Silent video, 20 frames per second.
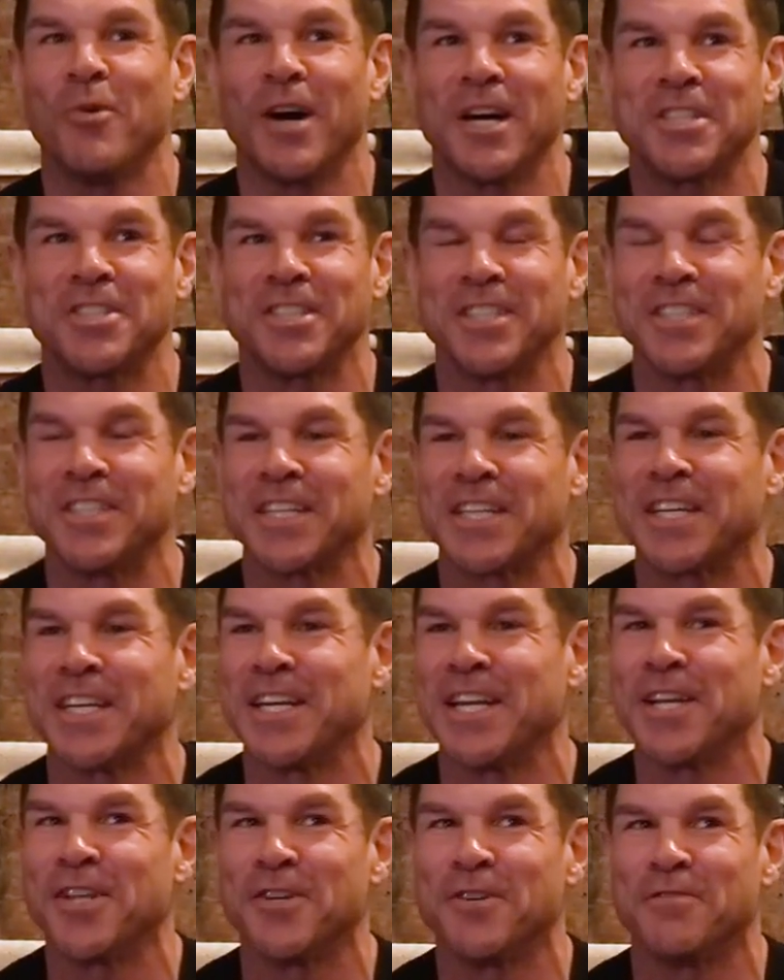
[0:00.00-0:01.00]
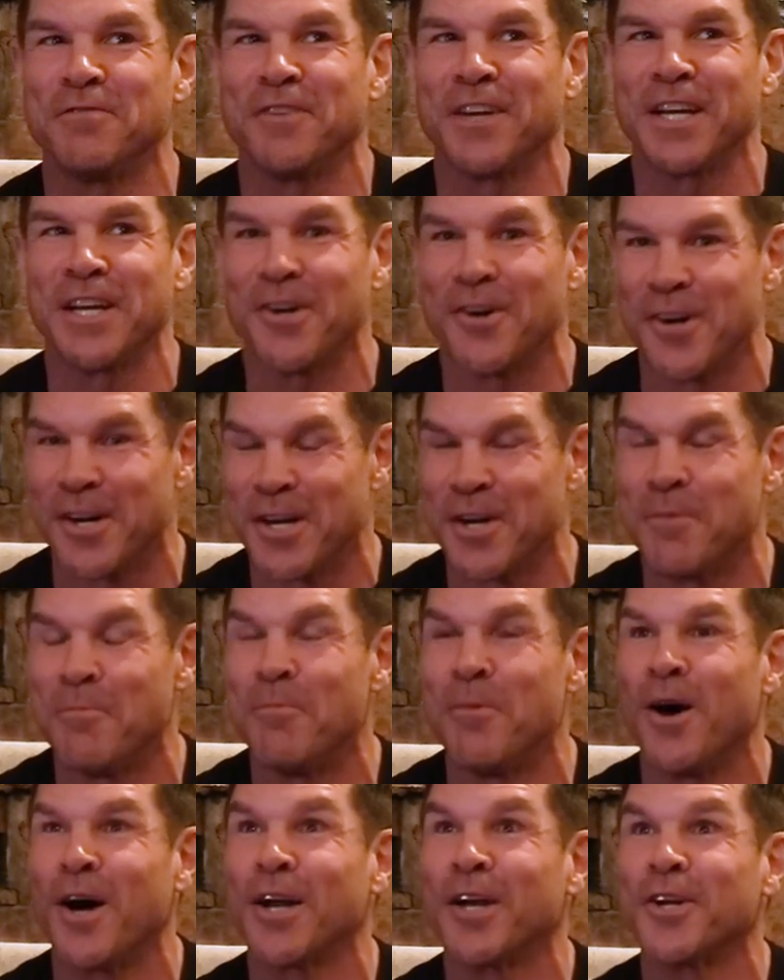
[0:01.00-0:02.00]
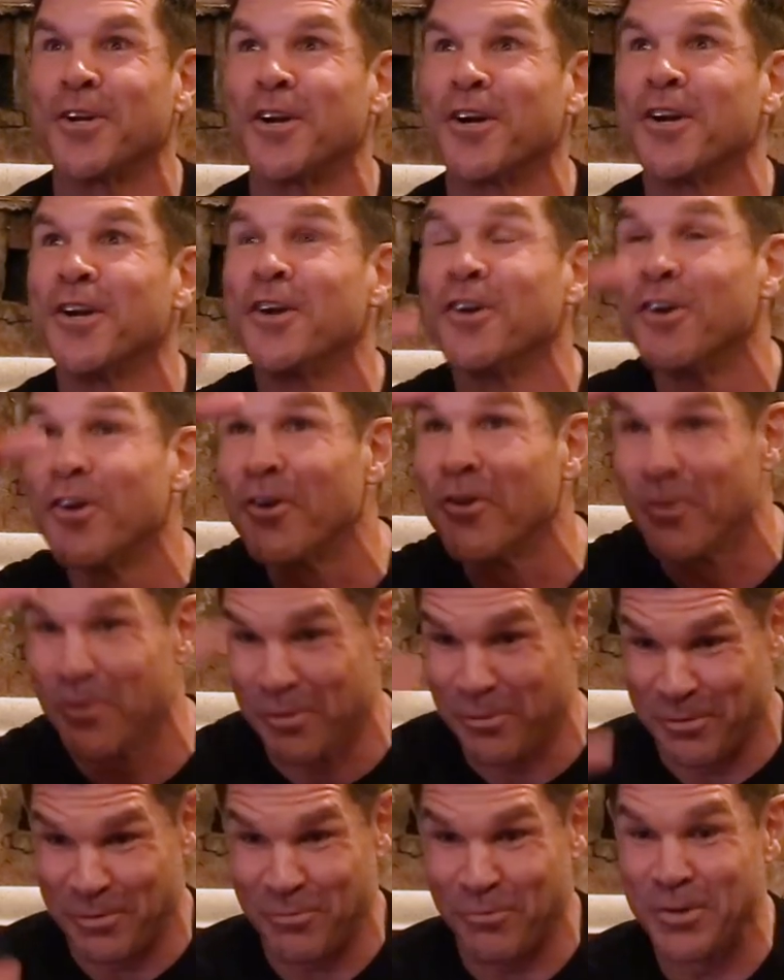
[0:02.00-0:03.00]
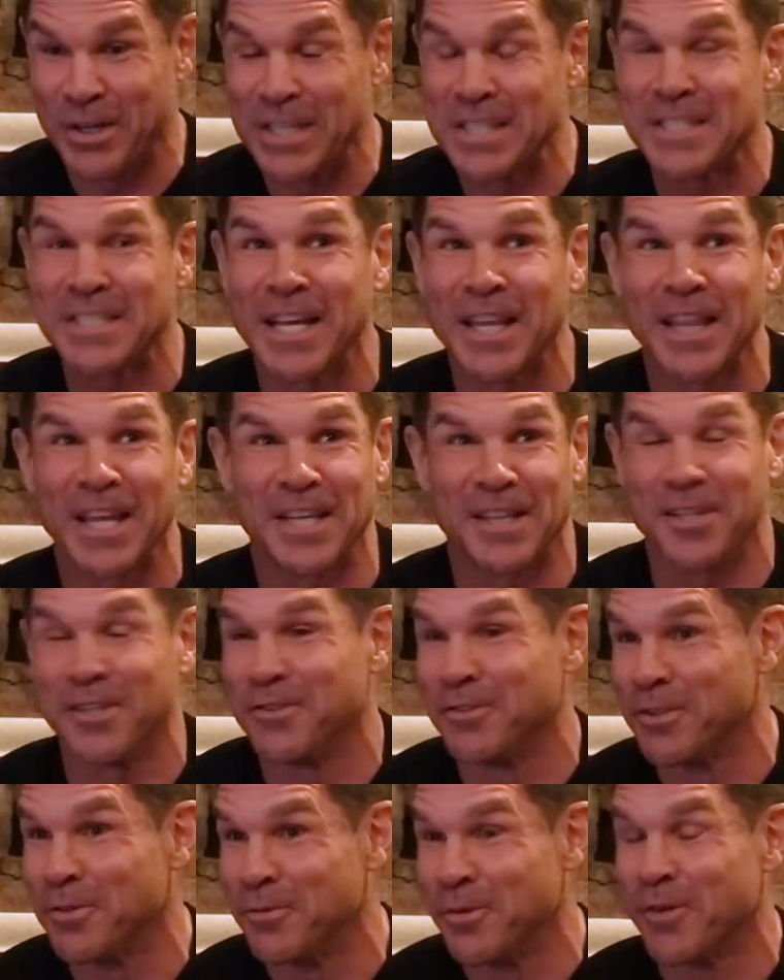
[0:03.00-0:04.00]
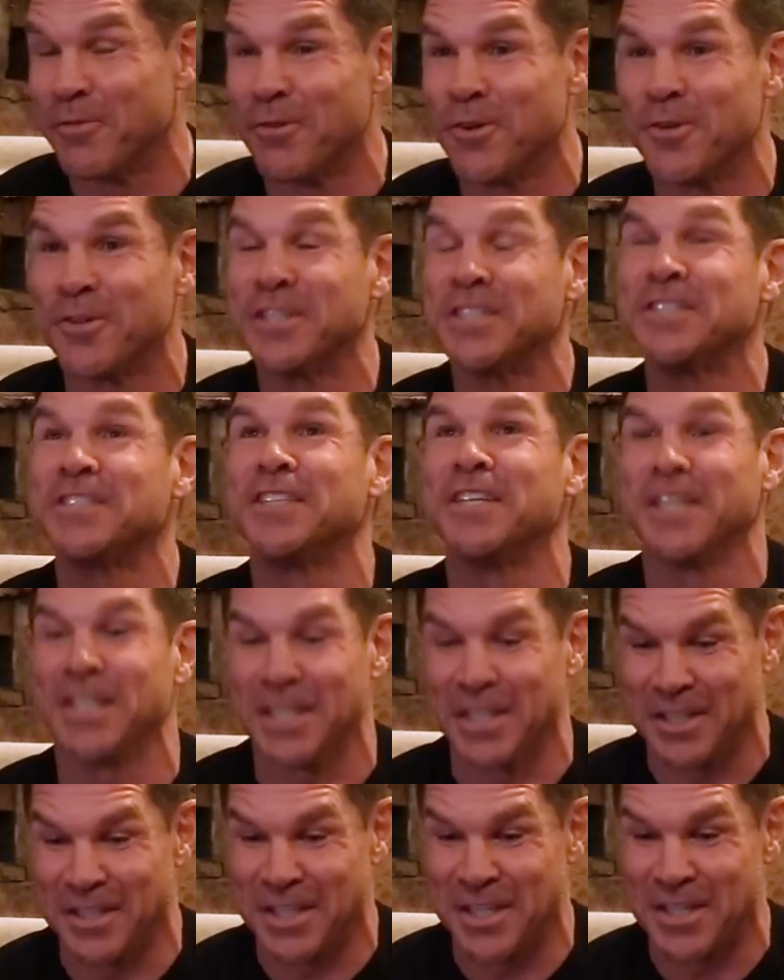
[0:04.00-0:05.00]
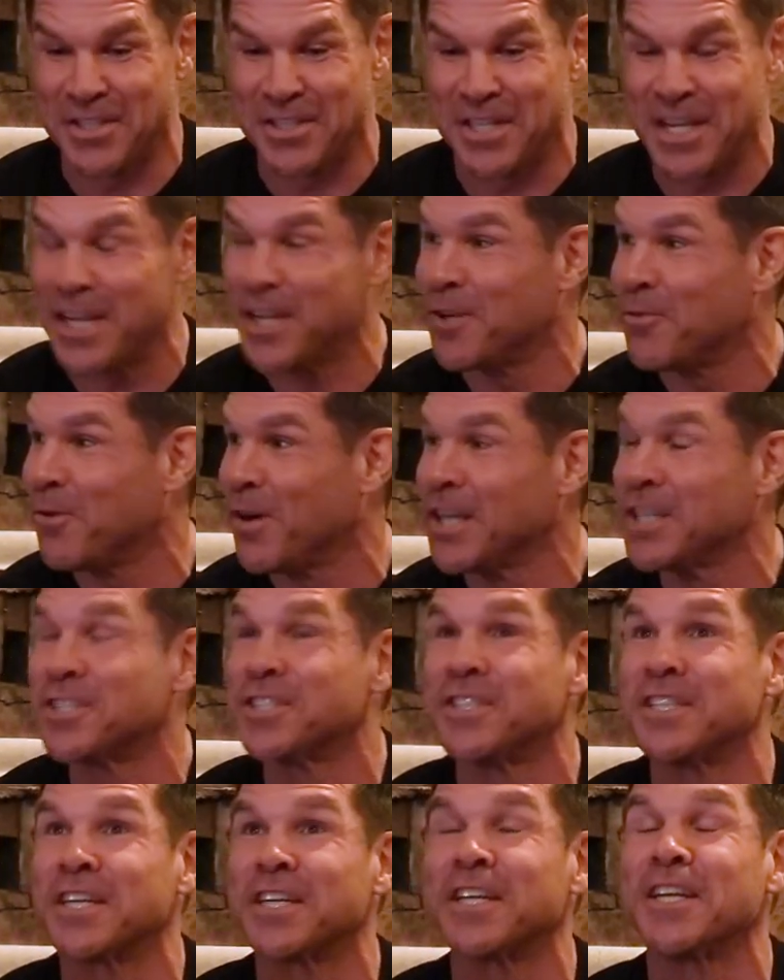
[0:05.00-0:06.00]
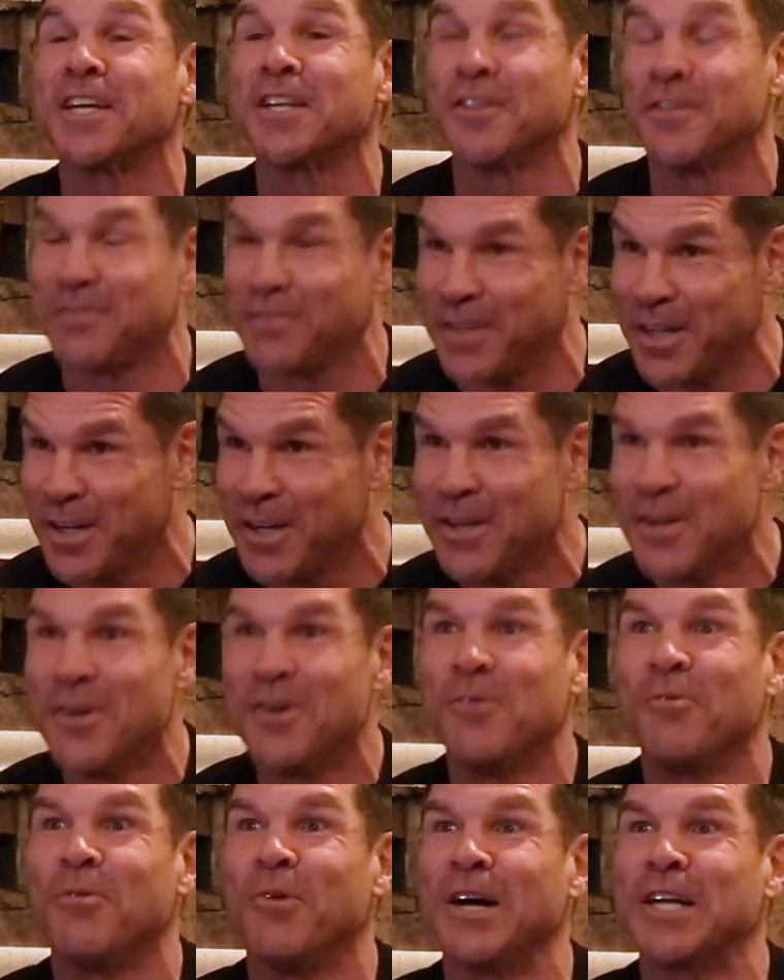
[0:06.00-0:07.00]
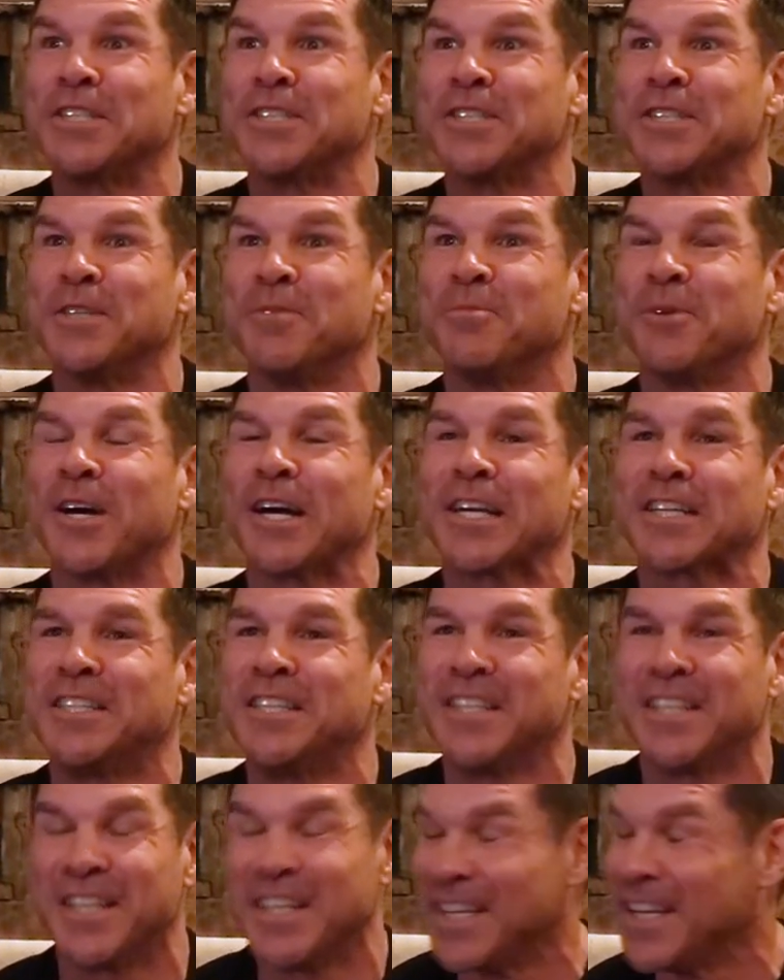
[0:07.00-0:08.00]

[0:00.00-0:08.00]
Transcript: watching the Canelo fight on a monitor ringside, like literally where Rogan's sitting, in this. Dana watching the Canelo fight, watching the boxing.